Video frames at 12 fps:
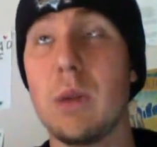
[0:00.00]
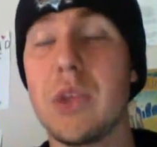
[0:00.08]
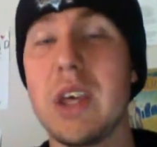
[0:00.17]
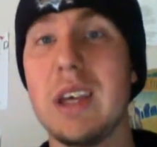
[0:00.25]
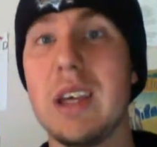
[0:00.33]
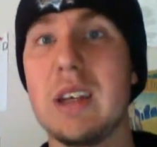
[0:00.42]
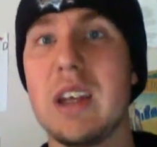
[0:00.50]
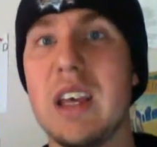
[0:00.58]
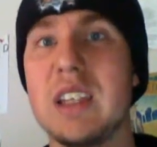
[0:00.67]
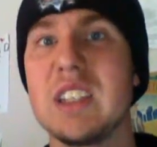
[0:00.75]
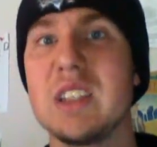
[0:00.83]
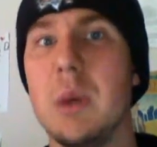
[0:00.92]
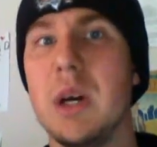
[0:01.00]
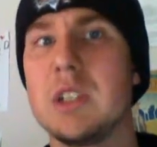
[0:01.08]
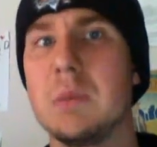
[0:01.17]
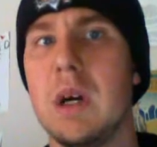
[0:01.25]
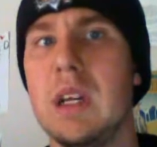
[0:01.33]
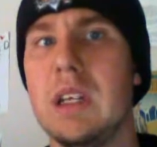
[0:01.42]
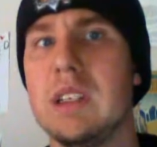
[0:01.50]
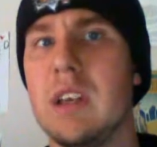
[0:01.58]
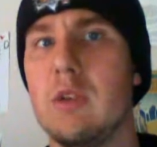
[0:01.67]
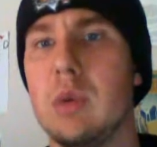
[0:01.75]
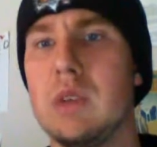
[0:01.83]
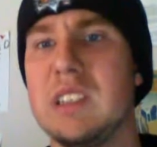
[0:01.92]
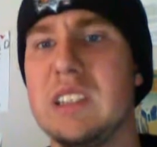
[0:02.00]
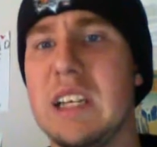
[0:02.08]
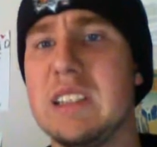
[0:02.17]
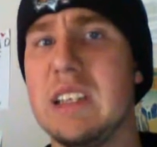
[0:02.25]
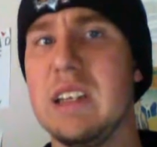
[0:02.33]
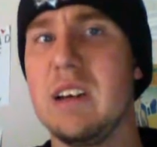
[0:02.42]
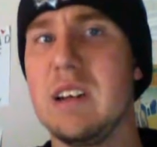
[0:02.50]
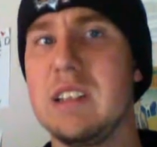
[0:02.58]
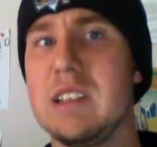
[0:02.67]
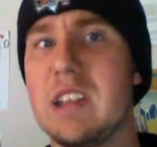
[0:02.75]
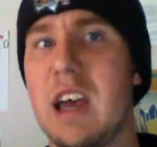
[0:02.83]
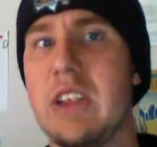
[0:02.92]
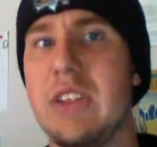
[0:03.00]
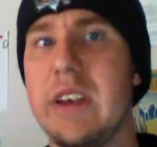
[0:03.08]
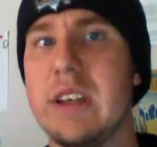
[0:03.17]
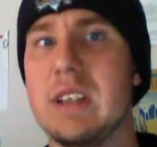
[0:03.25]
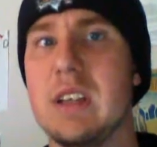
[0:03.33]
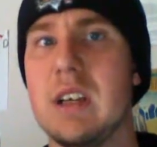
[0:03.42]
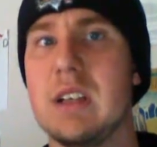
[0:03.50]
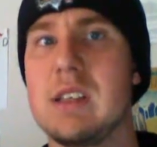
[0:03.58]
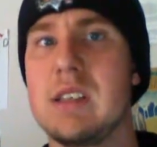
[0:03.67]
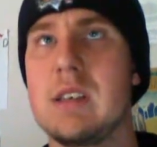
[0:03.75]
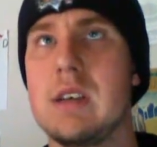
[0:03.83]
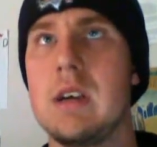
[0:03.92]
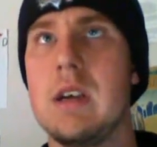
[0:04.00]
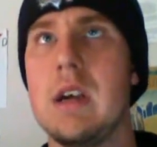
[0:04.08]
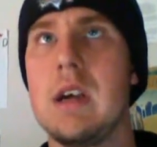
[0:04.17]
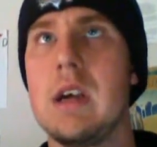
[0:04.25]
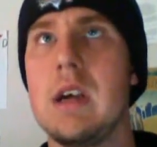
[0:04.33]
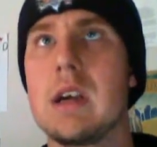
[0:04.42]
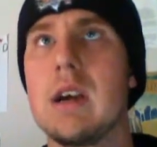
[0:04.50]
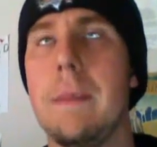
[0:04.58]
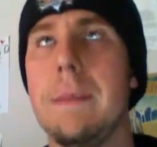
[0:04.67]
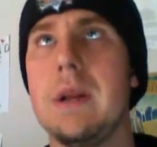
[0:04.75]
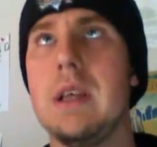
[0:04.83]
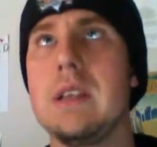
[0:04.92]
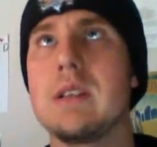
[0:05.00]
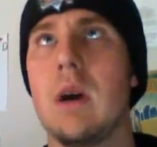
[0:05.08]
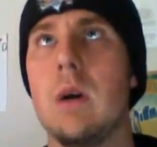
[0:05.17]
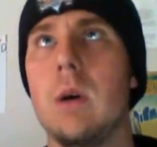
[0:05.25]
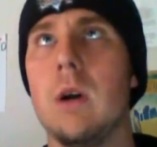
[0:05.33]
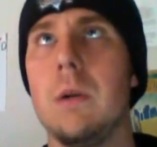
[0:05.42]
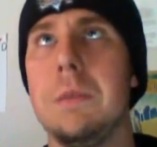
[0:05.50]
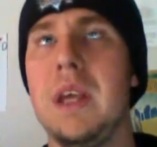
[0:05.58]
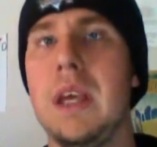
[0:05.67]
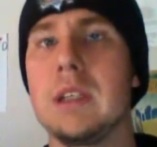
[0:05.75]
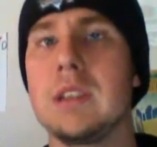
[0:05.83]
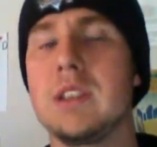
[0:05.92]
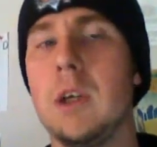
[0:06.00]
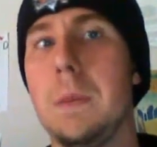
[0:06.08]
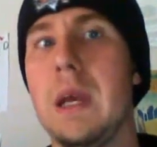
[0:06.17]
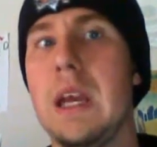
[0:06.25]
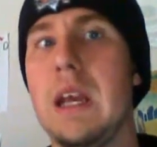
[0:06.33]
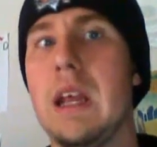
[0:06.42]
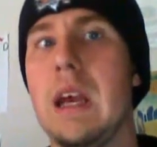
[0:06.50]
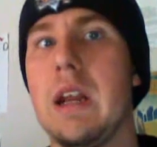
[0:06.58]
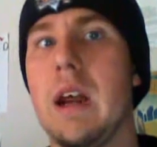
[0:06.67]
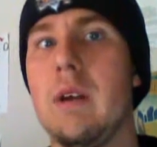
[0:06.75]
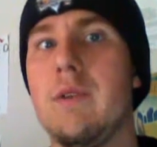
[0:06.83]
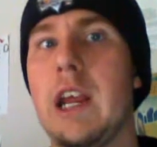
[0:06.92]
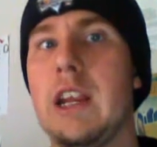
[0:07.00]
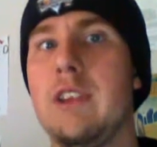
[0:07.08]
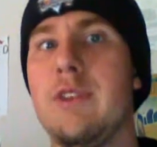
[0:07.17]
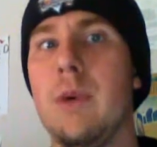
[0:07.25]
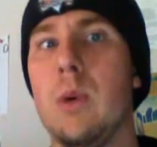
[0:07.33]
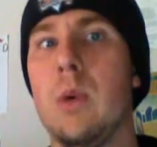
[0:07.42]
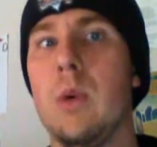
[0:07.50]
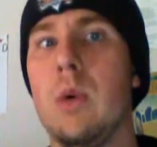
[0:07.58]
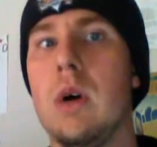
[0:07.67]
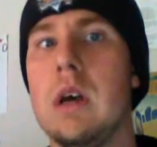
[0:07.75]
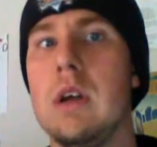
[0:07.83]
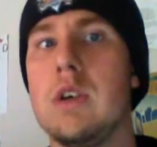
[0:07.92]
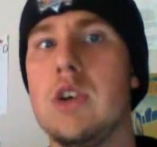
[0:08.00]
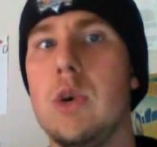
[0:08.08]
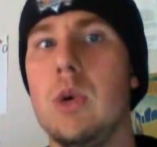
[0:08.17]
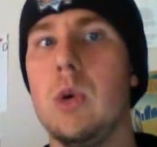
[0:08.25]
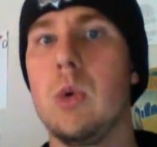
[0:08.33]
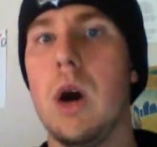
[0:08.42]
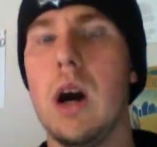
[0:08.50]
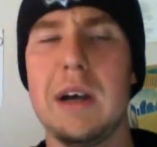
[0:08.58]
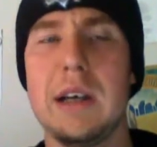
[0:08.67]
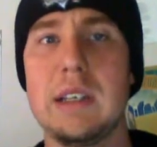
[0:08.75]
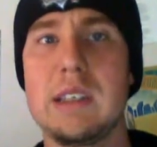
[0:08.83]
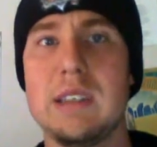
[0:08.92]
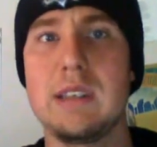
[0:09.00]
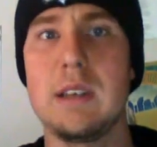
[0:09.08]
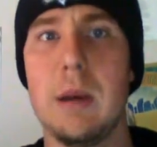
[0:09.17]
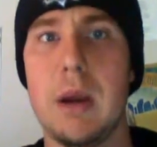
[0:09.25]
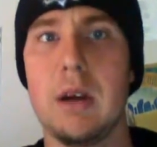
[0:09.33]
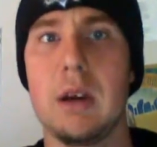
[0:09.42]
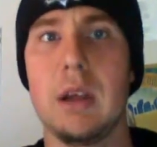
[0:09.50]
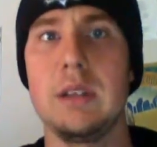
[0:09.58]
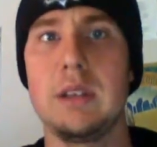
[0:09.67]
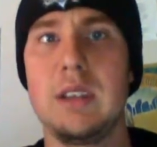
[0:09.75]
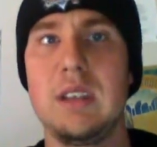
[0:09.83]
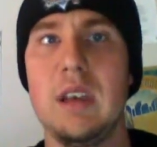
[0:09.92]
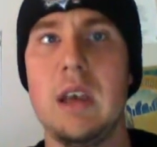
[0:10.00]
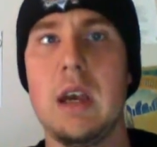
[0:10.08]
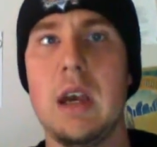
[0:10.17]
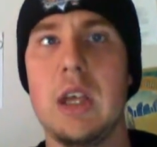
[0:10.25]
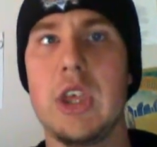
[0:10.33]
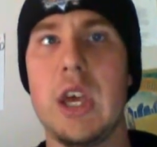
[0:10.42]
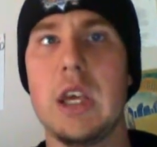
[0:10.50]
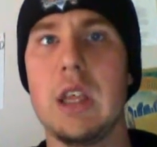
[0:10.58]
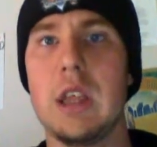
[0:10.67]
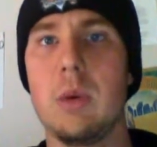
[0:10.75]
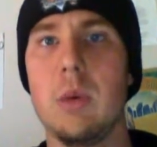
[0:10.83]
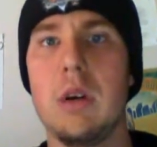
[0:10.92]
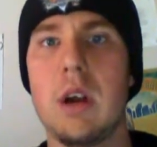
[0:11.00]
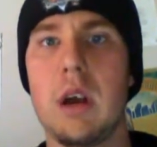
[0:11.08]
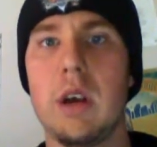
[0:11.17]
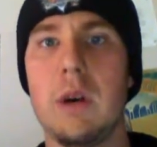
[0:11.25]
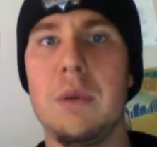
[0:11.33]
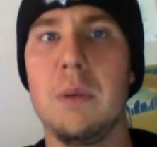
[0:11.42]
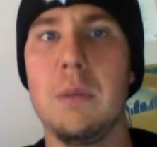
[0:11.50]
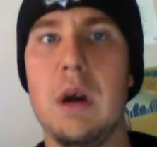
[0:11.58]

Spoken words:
think it takes as much money as everyone says it does. I think it's just companies are being stupid and unfaithful to us, Americans, thinking that we're not going to put